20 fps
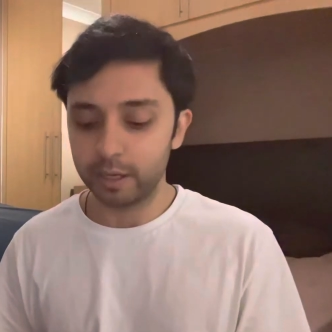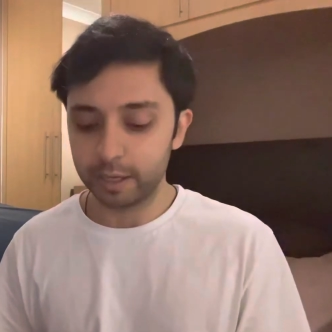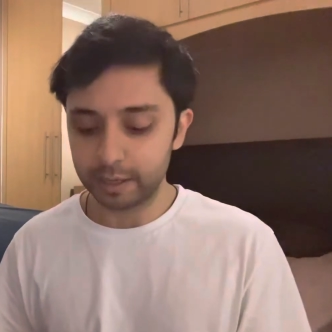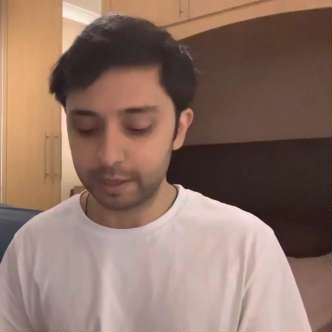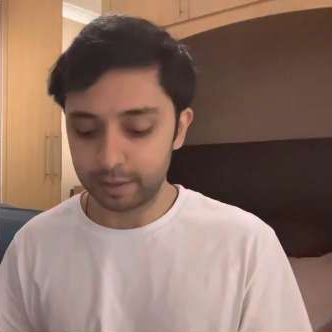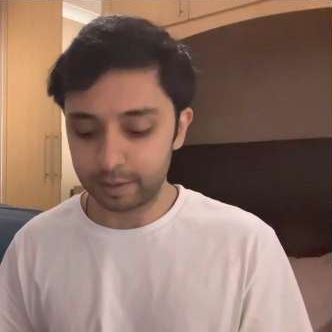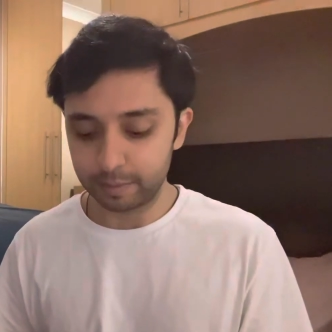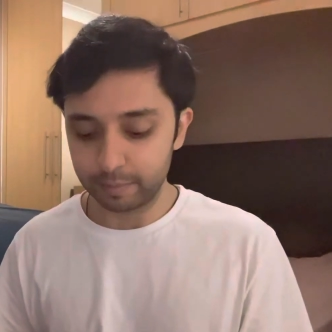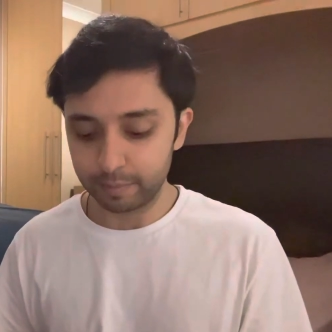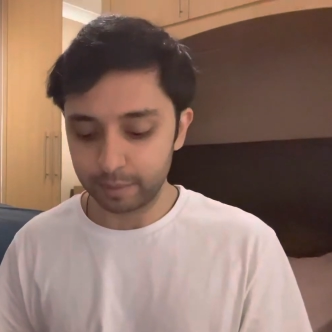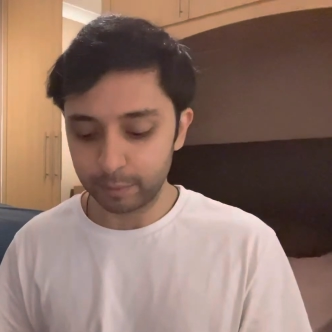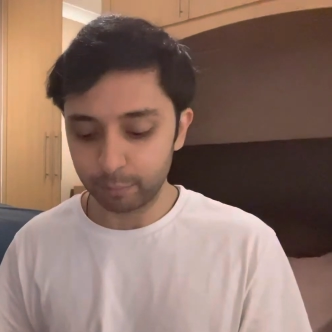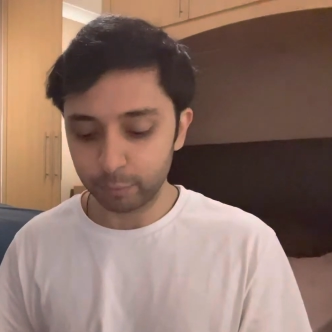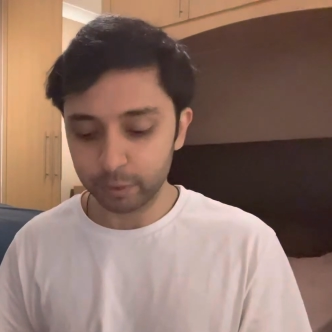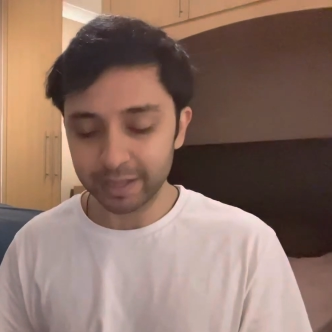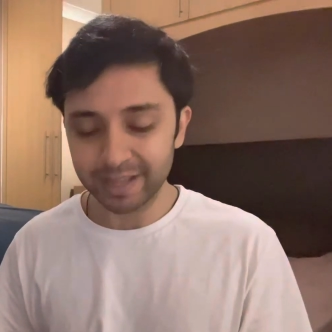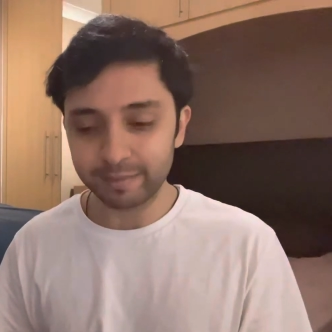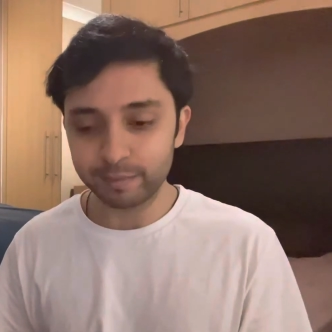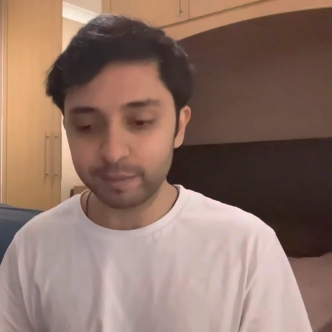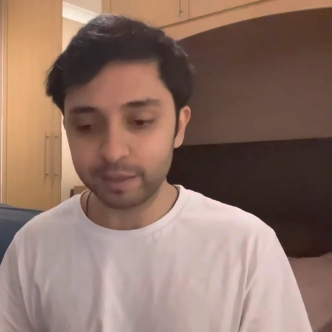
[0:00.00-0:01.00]
And
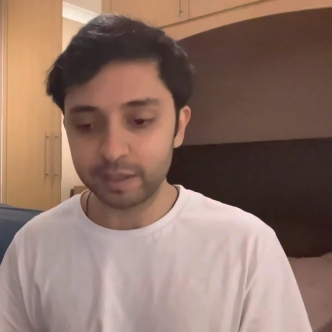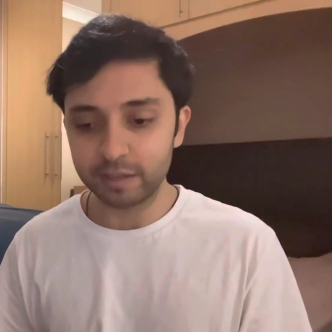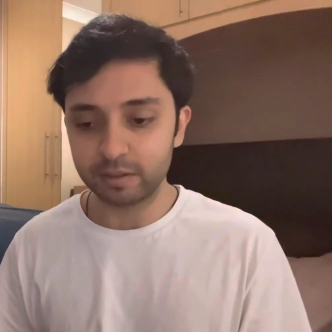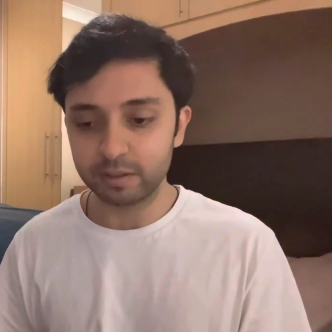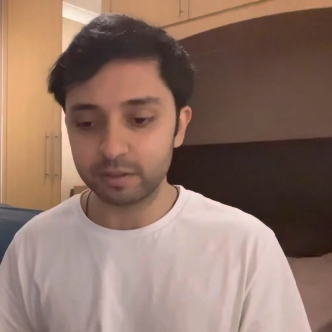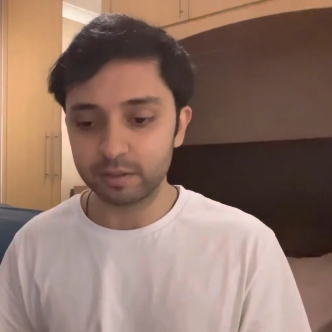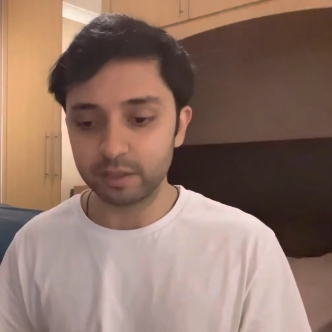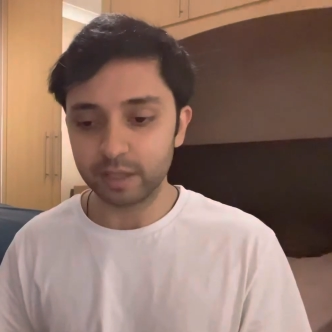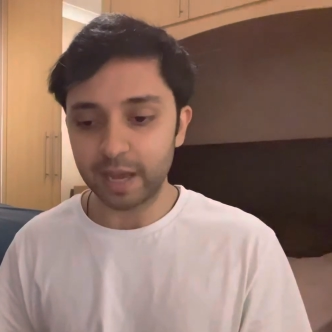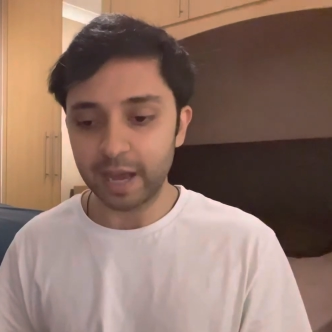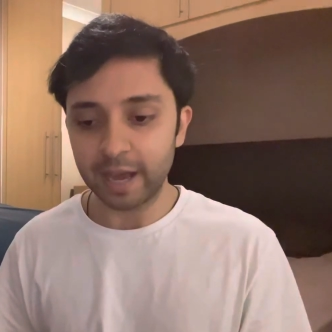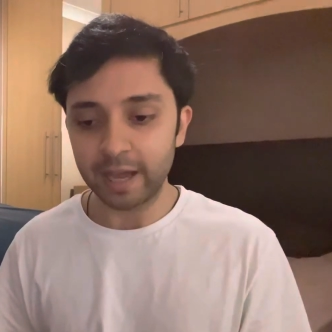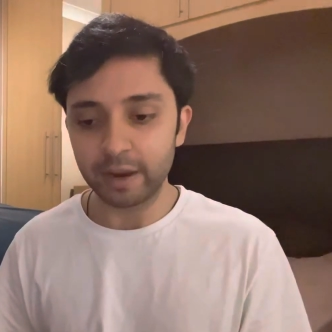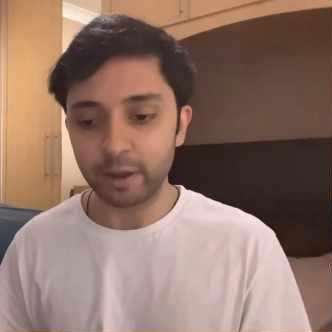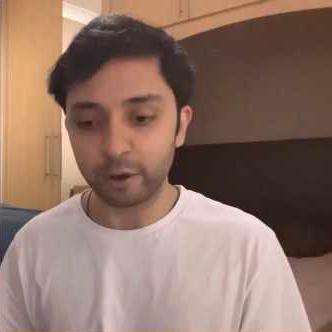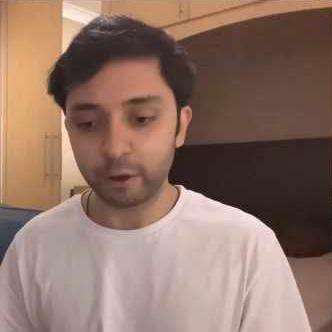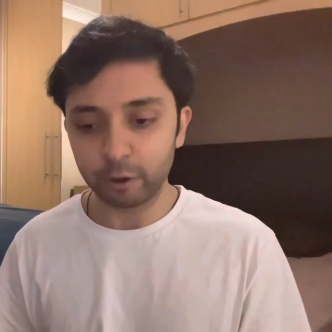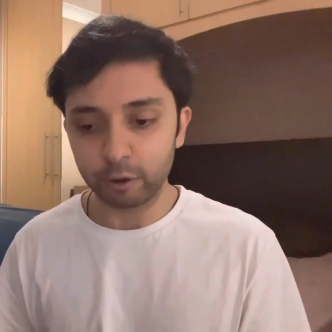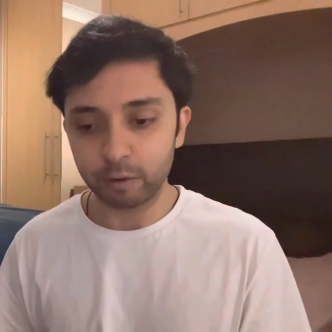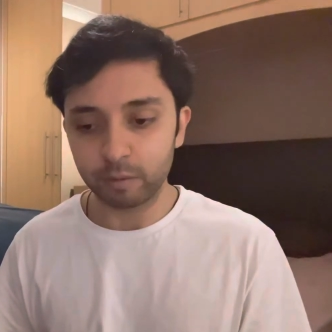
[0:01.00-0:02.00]
what that means is at
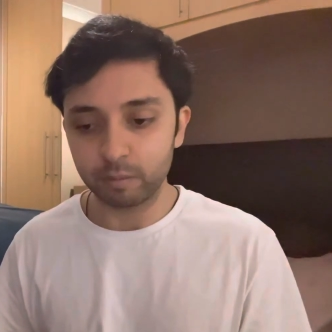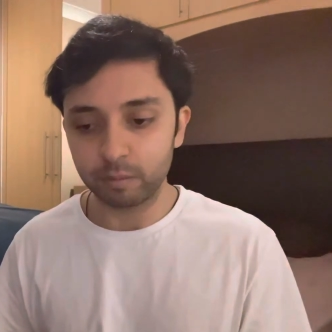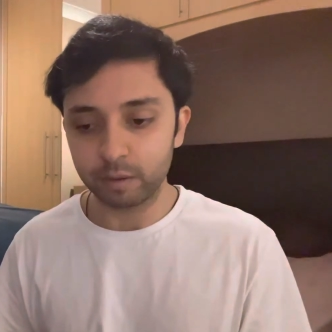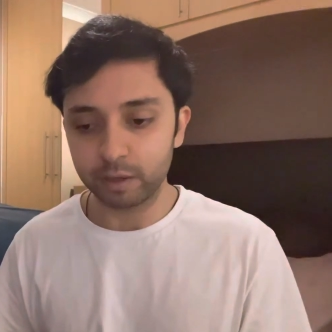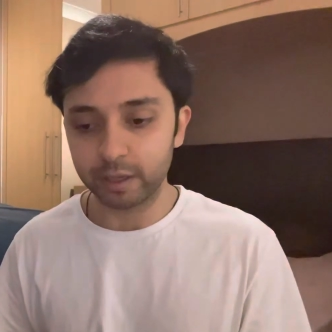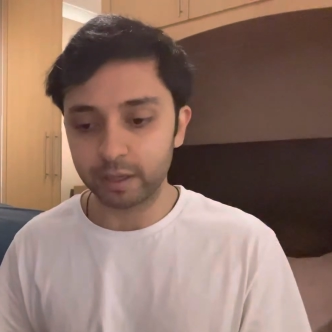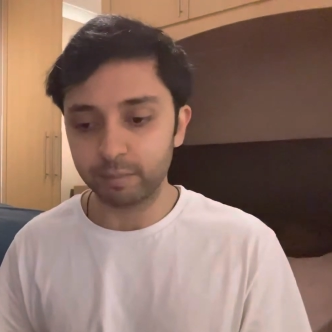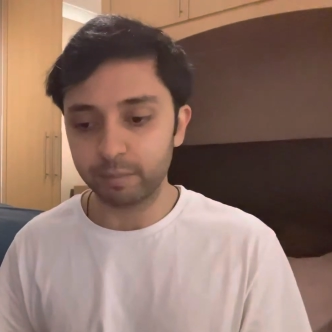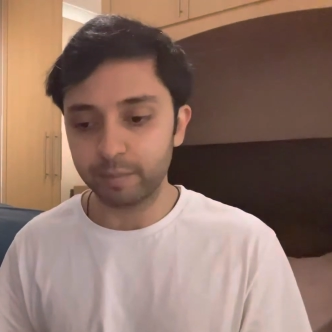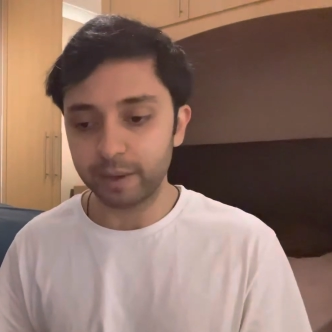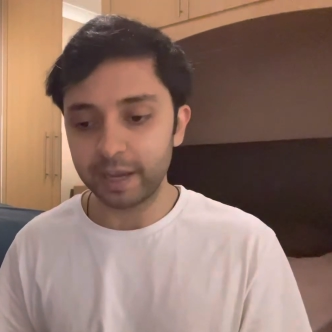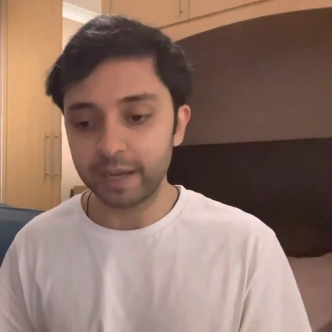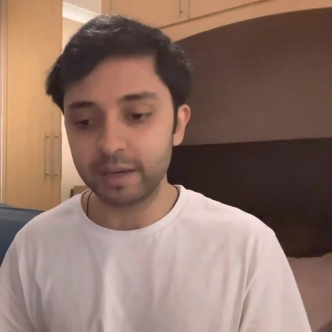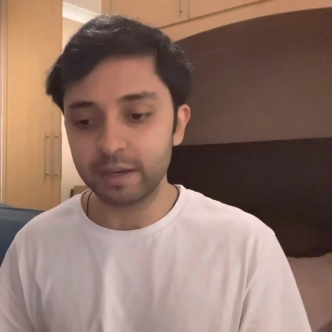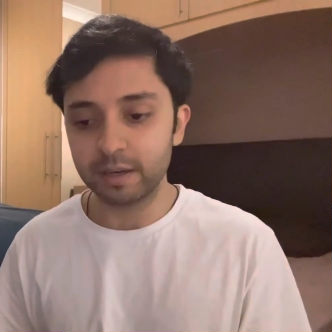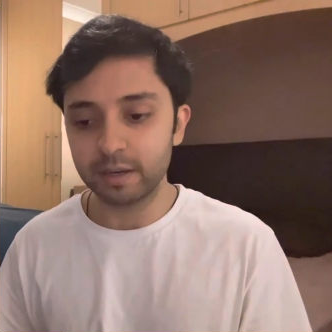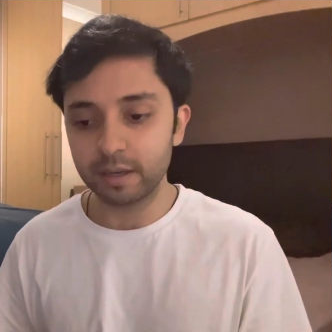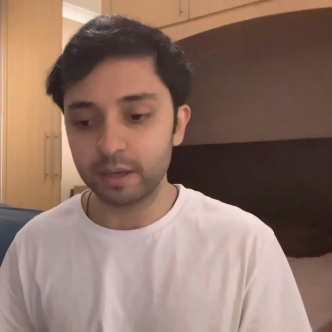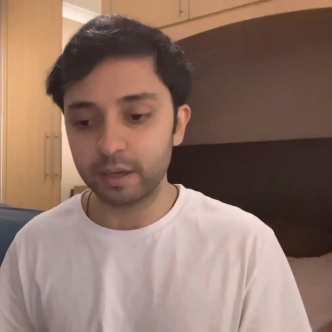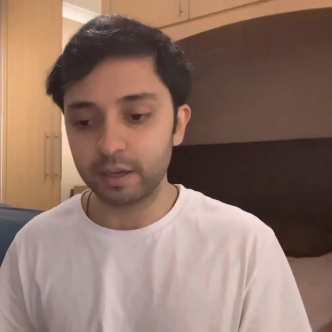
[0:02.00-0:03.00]
home, like
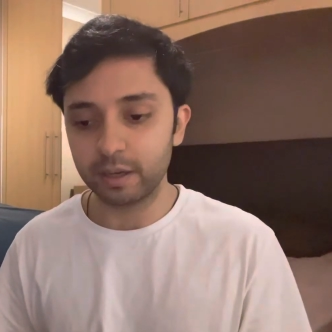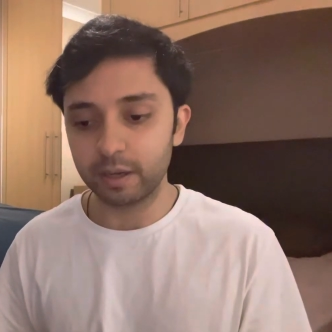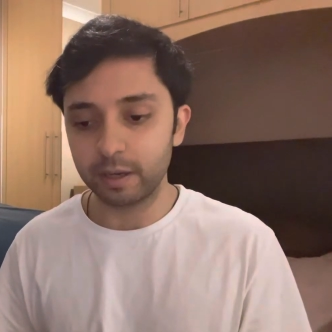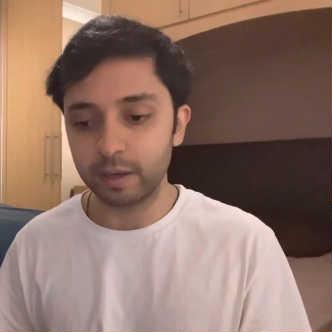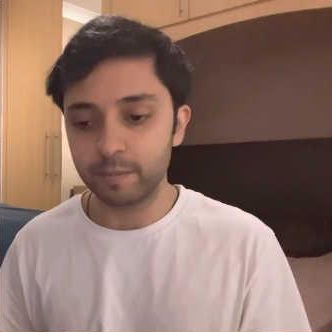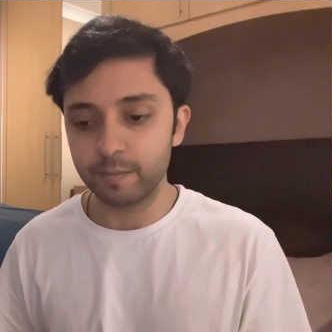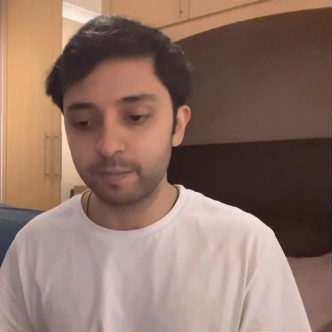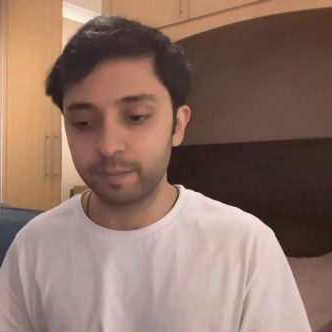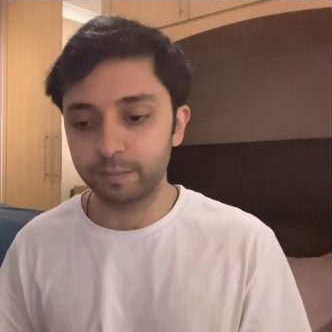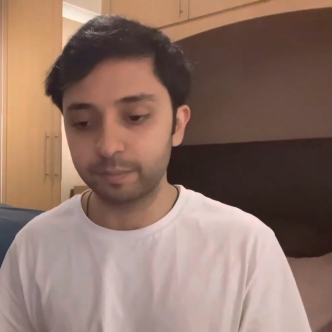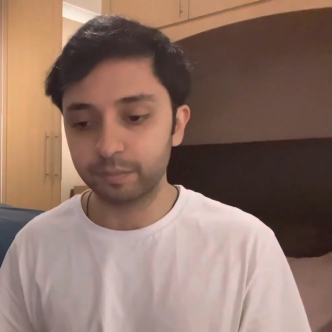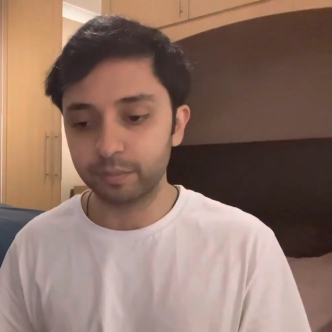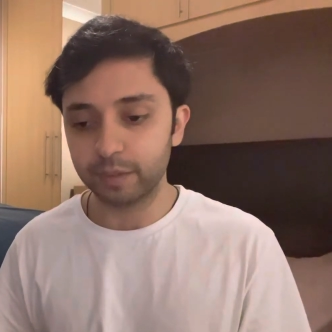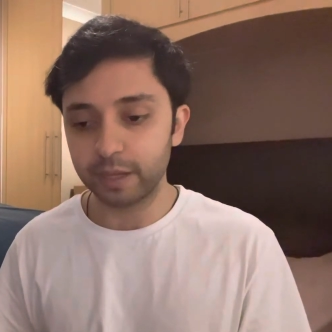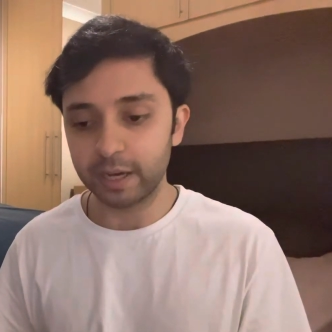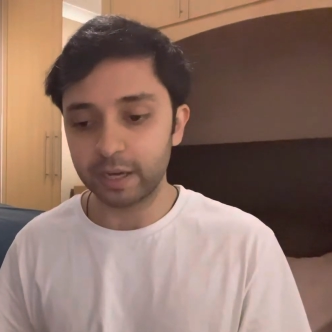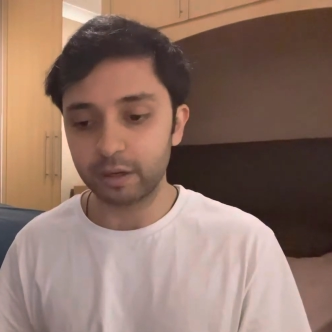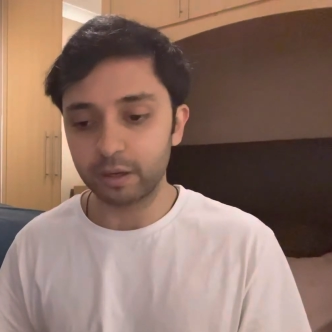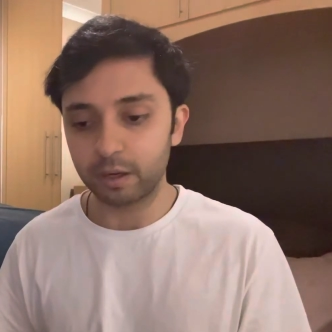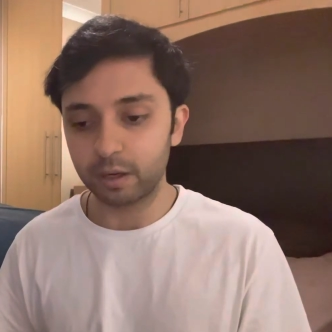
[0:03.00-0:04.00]
men
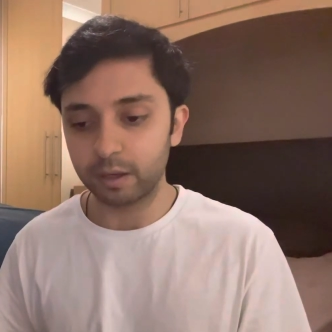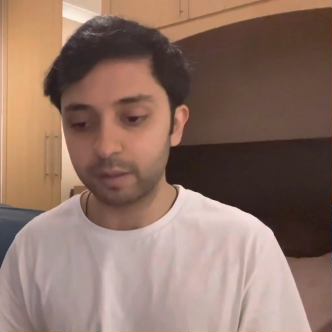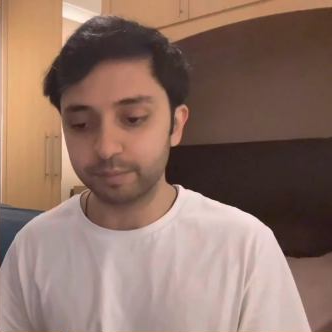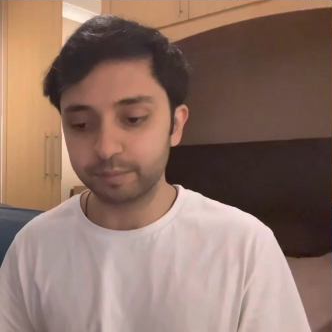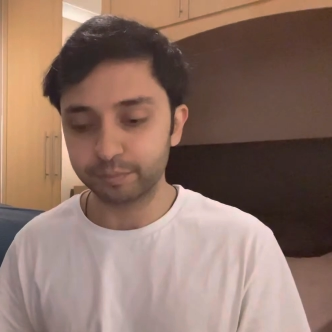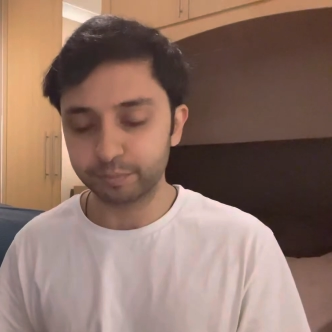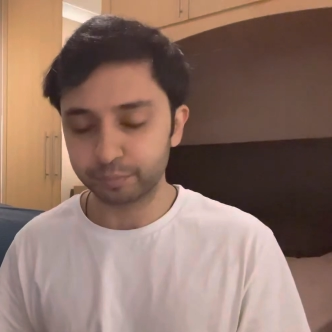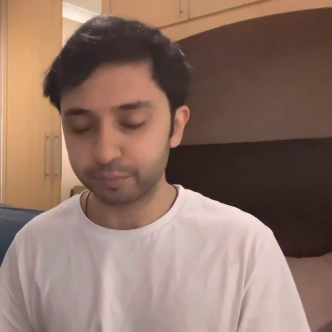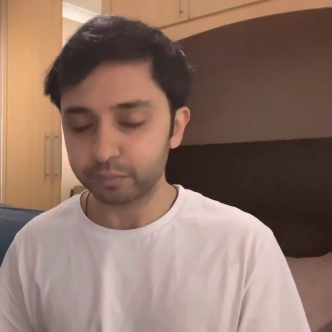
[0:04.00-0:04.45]
that are,